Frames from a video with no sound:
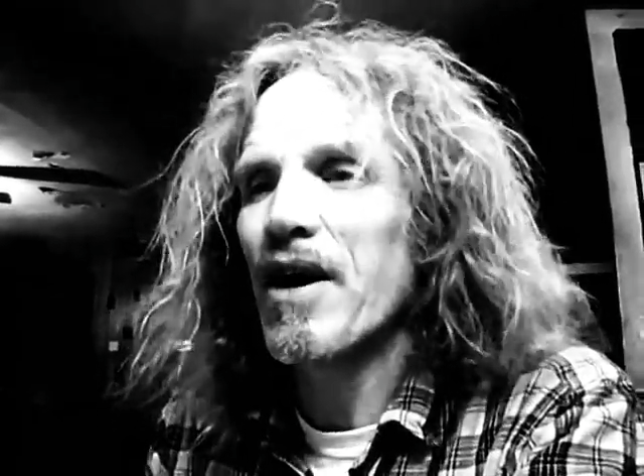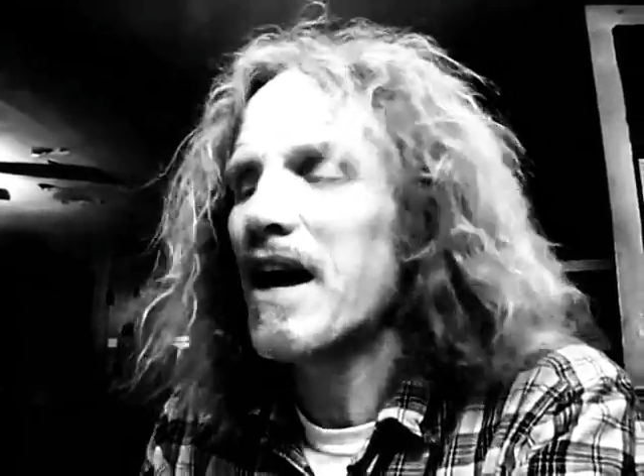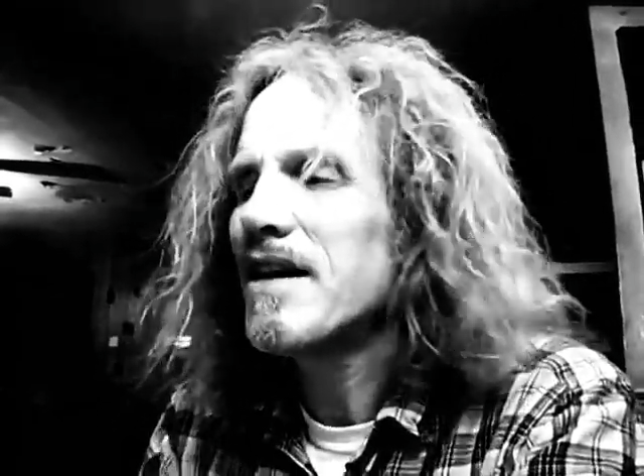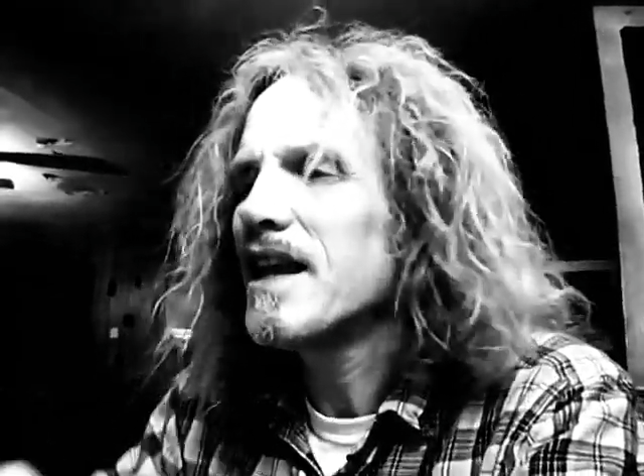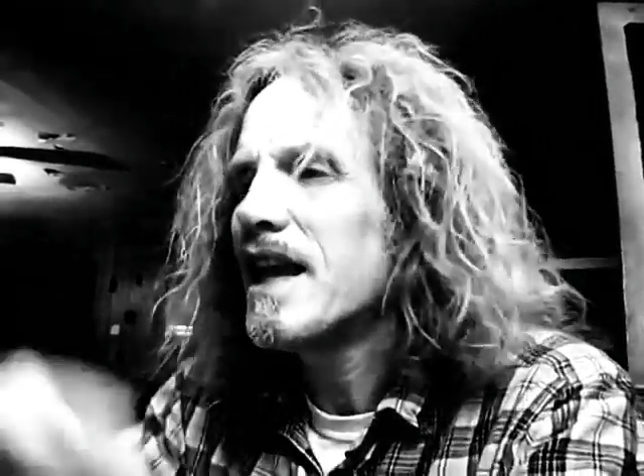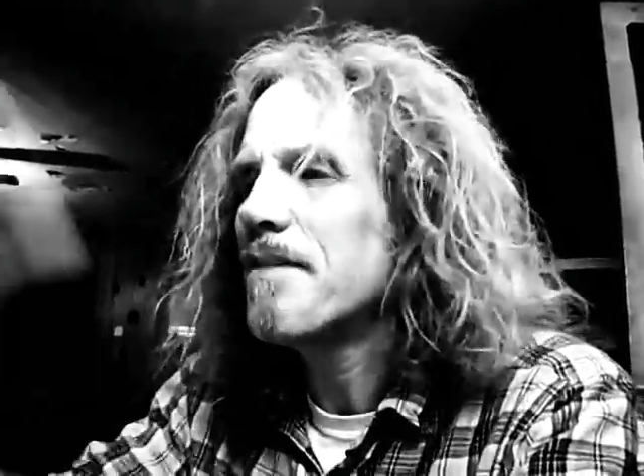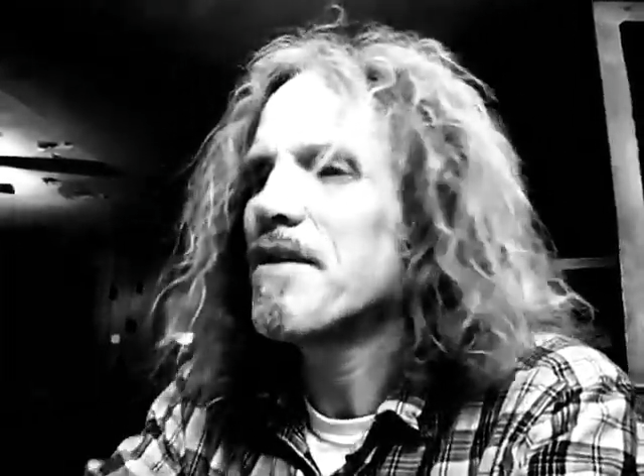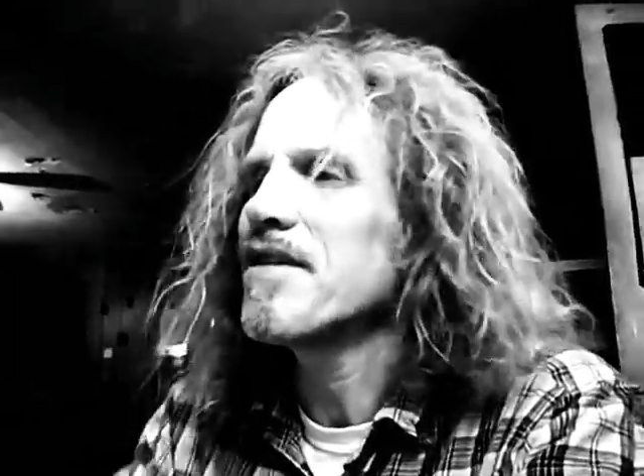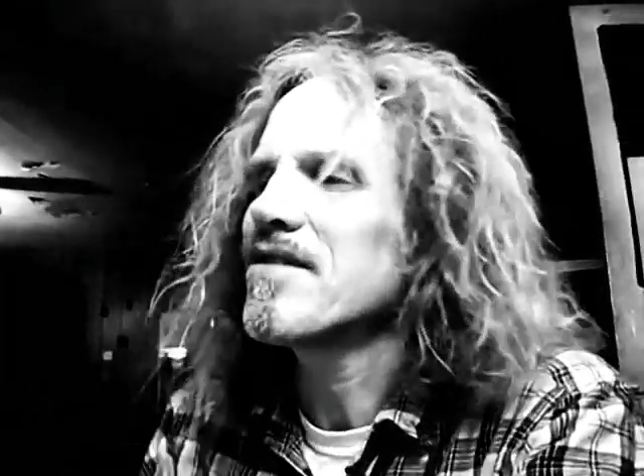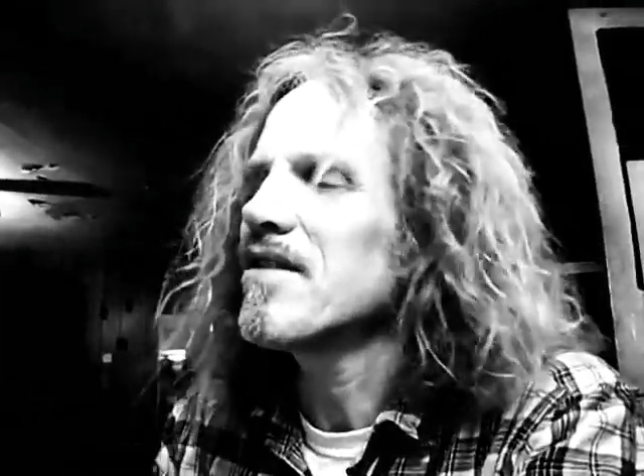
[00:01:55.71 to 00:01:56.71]
how would they keep
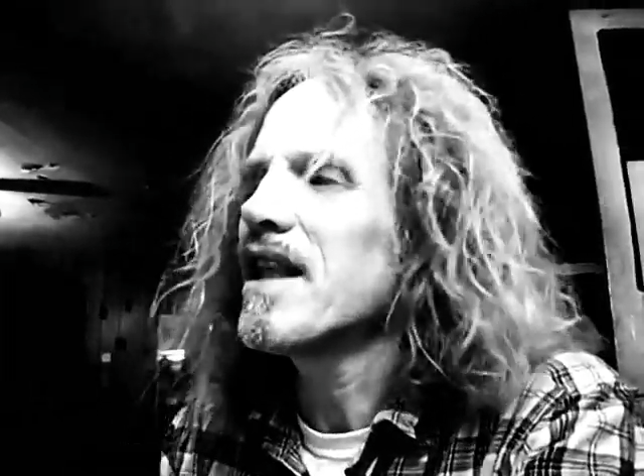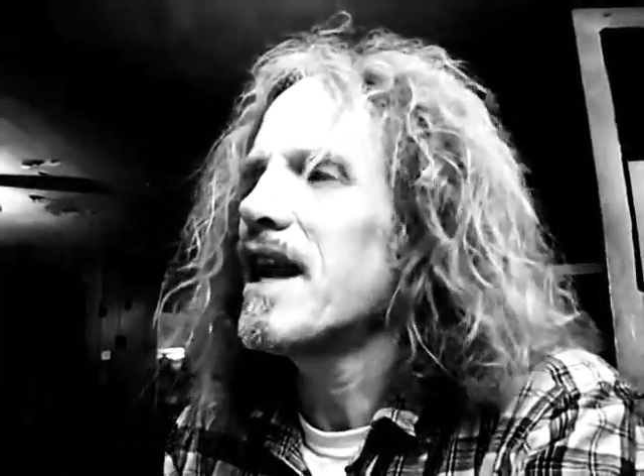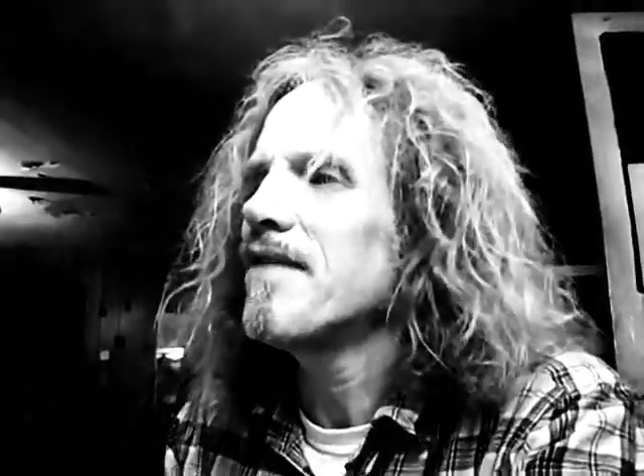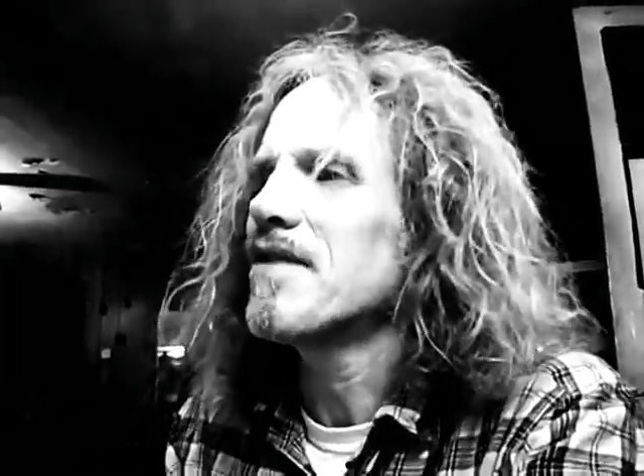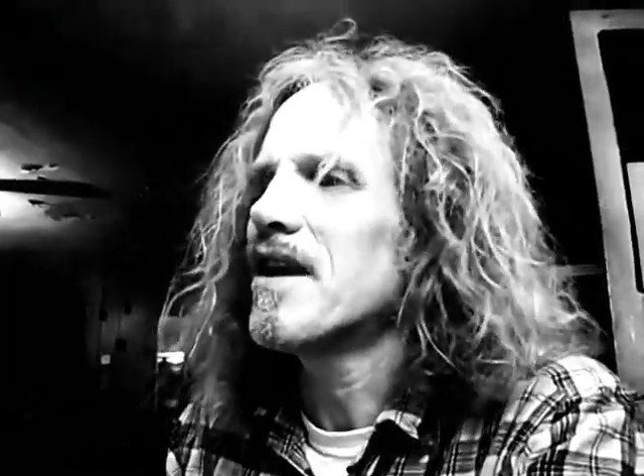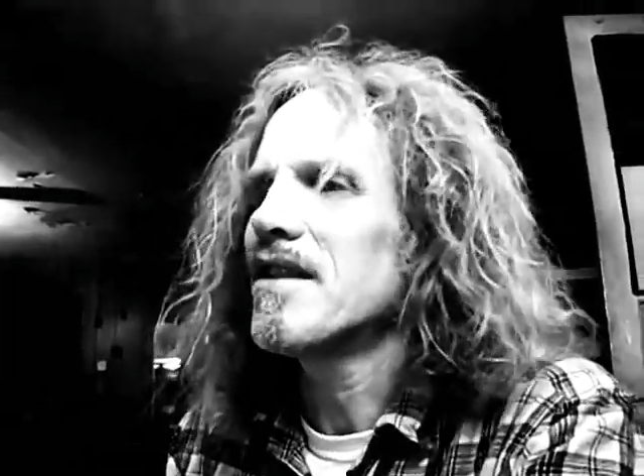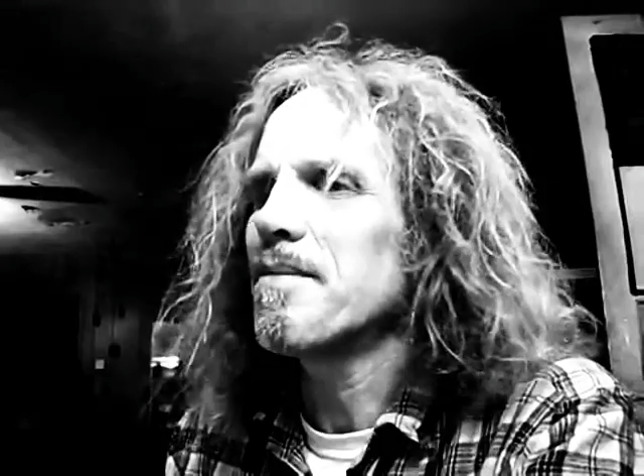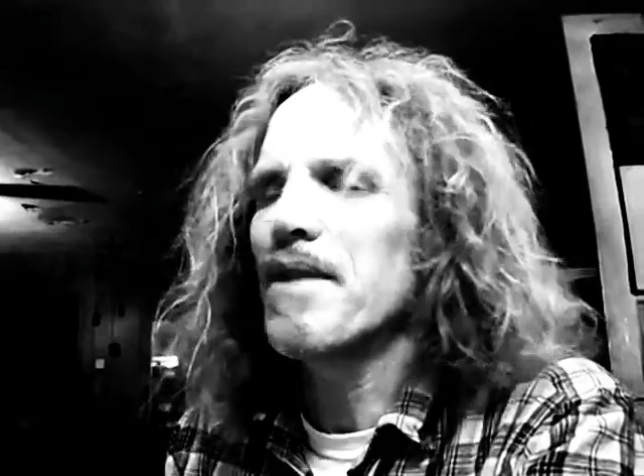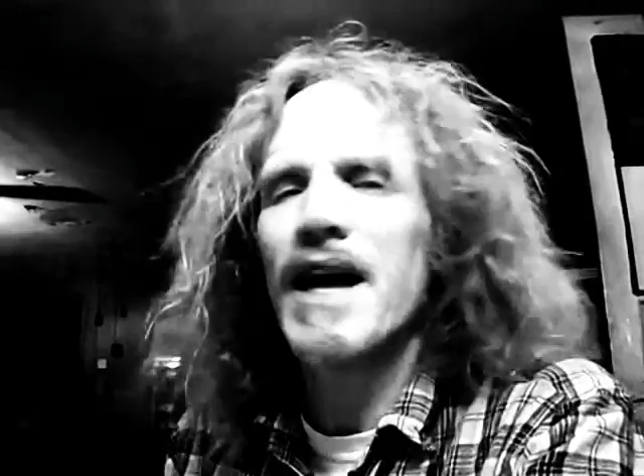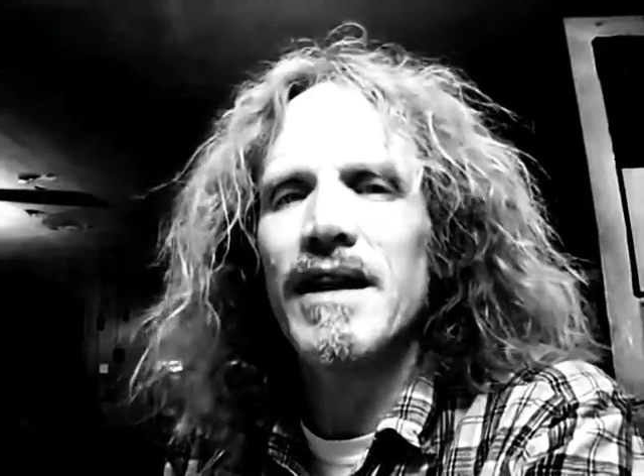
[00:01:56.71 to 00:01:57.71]
the slaves on the
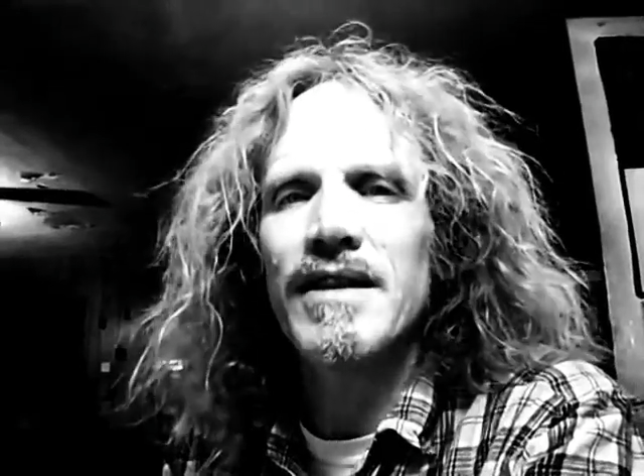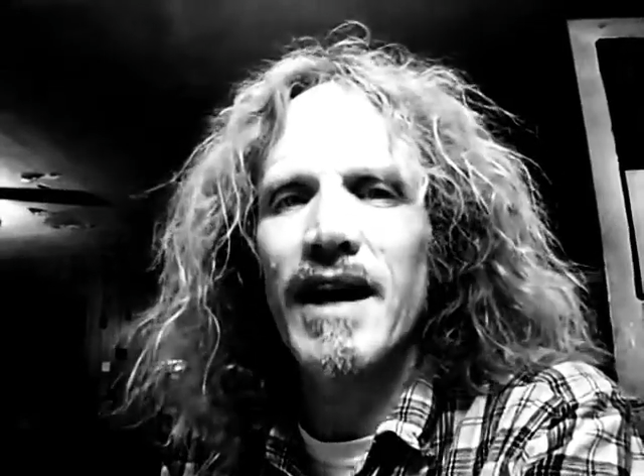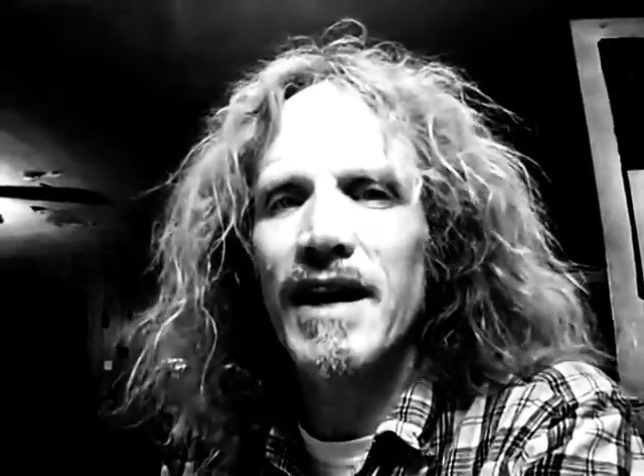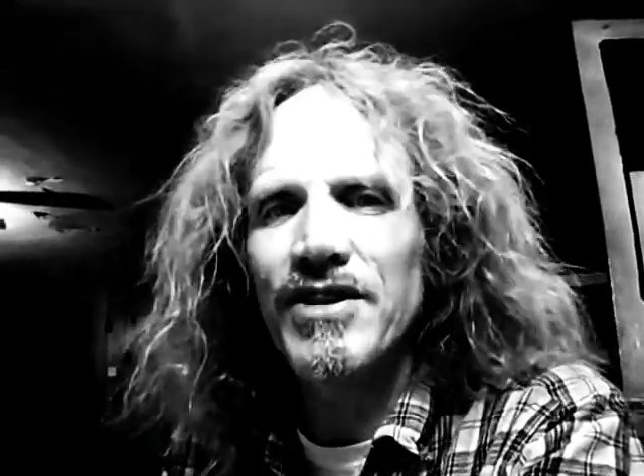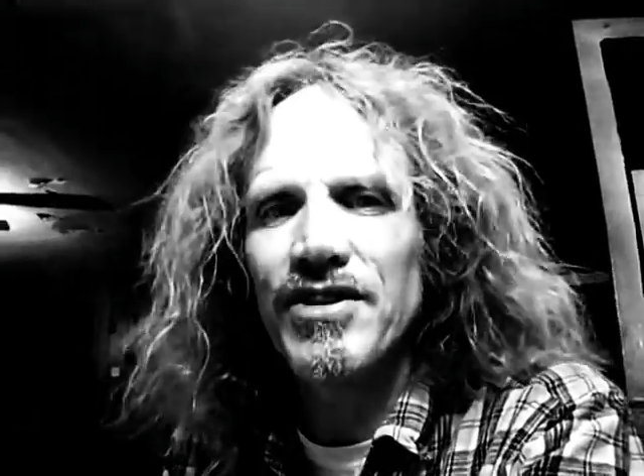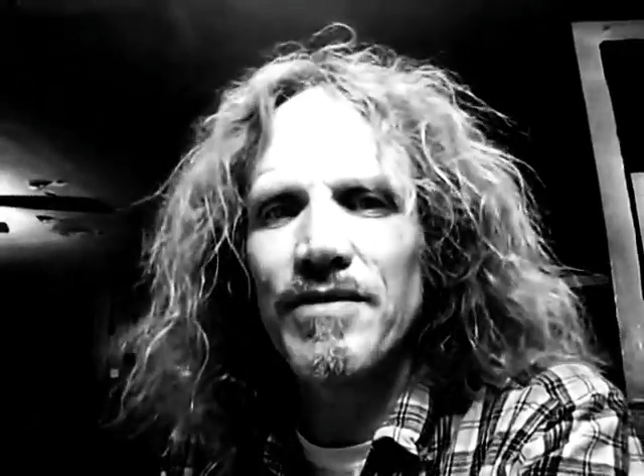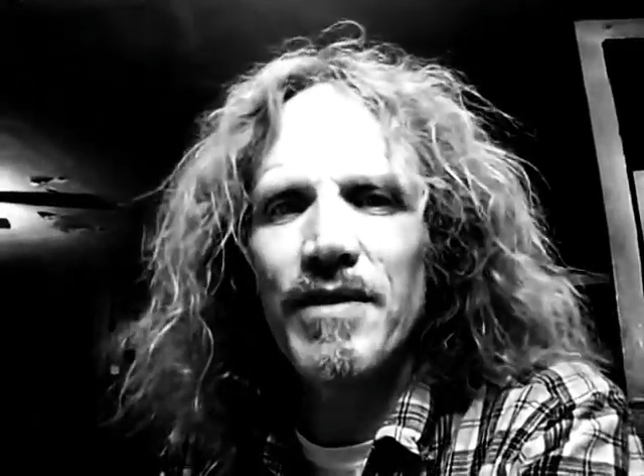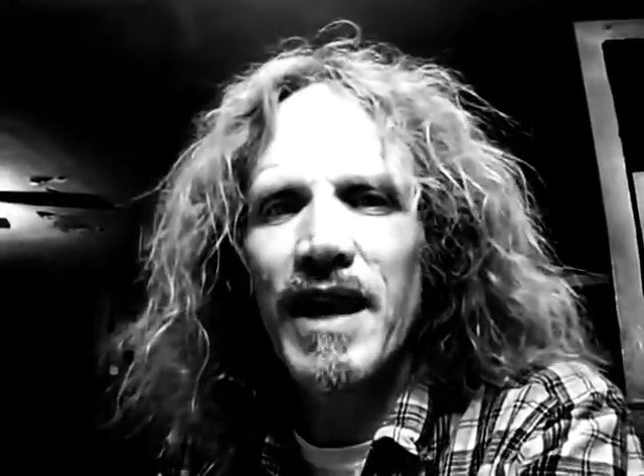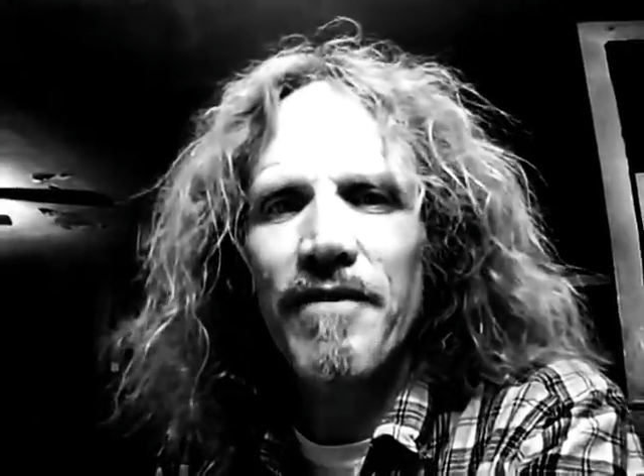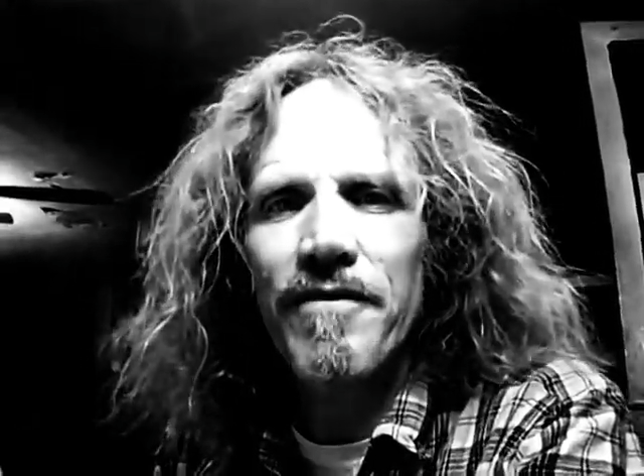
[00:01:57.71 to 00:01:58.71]
plantation without